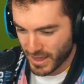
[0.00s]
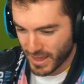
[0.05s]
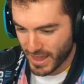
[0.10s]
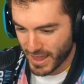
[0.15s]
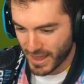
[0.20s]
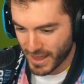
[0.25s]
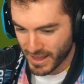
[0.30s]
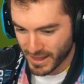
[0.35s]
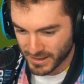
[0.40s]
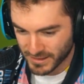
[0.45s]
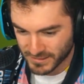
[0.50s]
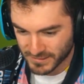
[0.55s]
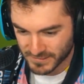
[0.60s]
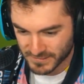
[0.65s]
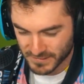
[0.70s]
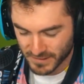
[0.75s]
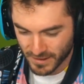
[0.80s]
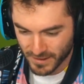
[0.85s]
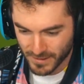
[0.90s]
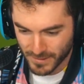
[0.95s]
And
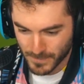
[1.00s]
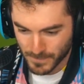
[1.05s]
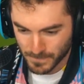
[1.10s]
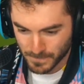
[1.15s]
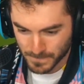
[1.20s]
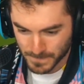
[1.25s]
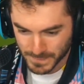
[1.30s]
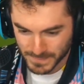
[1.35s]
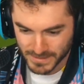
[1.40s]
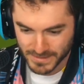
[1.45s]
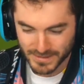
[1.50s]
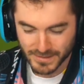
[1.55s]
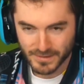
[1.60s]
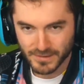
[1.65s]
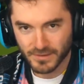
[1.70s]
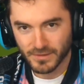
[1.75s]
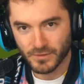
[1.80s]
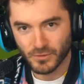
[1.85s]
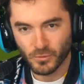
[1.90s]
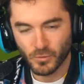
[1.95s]

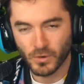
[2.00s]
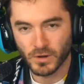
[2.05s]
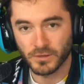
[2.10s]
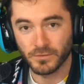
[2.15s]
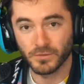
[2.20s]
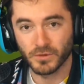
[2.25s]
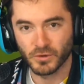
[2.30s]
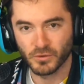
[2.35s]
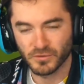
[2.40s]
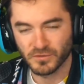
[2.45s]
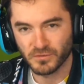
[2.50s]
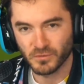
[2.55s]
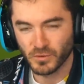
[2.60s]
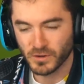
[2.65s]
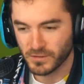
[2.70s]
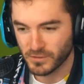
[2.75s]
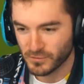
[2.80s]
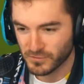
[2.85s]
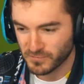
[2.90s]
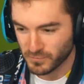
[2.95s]
one of
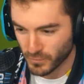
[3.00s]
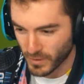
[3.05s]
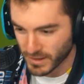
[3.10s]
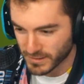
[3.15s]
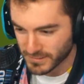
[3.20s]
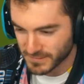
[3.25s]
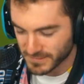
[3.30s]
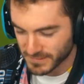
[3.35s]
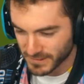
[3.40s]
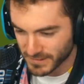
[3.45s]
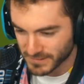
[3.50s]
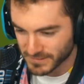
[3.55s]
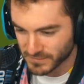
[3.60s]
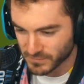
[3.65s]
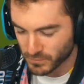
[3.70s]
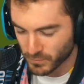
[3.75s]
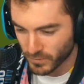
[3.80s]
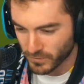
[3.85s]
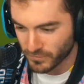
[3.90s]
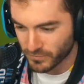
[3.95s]
those friends is
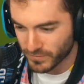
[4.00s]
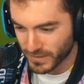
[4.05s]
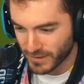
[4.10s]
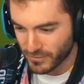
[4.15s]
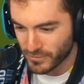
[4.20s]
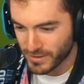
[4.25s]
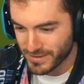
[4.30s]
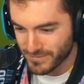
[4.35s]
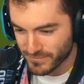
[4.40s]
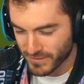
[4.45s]
very,